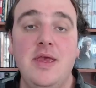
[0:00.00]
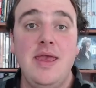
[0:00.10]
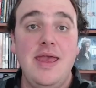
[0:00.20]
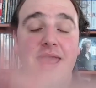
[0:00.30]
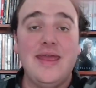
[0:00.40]

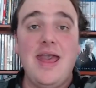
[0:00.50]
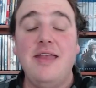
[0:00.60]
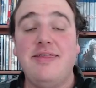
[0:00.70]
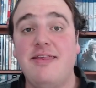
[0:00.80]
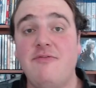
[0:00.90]
Hey
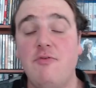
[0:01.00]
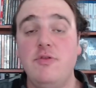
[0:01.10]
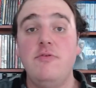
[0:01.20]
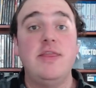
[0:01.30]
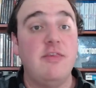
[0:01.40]
guys, how's everyone
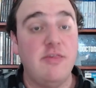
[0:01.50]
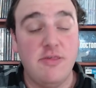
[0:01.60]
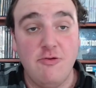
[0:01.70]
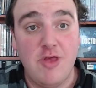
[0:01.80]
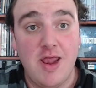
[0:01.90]
doing? This is
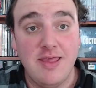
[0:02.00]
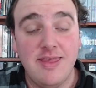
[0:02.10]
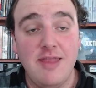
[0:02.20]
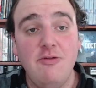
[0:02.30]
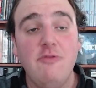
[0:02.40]
Sir Jedi
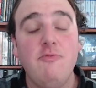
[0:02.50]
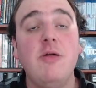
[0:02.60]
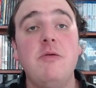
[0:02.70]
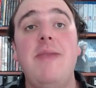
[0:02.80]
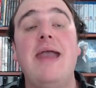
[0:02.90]
Sentinel, and
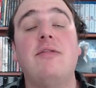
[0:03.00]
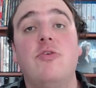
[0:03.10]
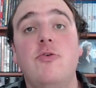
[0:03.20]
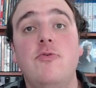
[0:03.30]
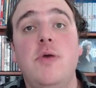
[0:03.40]
welcome back
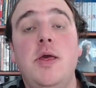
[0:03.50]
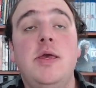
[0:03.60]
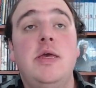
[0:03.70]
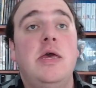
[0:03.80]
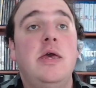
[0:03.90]
to
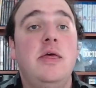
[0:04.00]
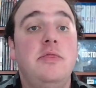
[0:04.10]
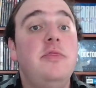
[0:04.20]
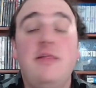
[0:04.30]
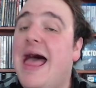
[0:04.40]

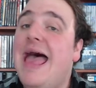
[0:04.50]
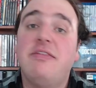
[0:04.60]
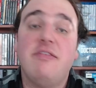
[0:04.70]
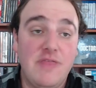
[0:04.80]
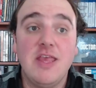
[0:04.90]
the
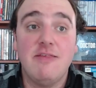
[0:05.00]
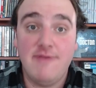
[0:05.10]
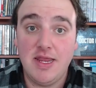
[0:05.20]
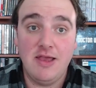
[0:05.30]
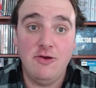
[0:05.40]
last of these
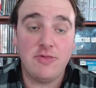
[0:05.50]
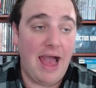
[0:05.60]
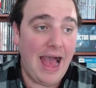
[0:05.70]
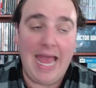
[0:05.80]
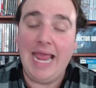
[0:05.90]
videos
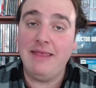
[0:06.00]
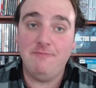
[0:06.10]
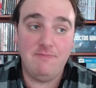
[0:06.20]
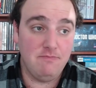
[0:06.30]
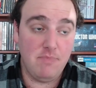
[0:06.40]
I
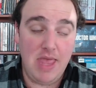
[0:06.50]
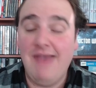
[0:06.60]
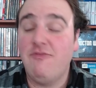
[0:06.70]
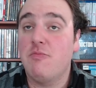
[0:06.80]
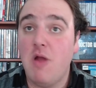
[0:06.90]

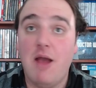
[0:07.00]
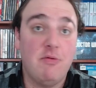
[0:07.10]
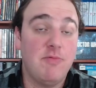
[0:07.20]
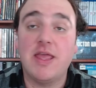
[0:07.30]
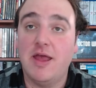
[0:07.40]
ever
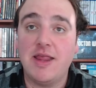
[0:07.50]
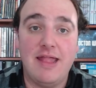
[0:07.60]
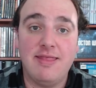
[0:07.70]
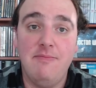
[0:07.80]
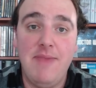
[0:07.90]
probably gonna
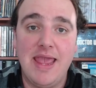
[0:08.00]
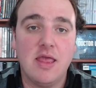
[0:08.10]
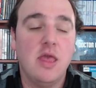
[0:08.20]
get to make.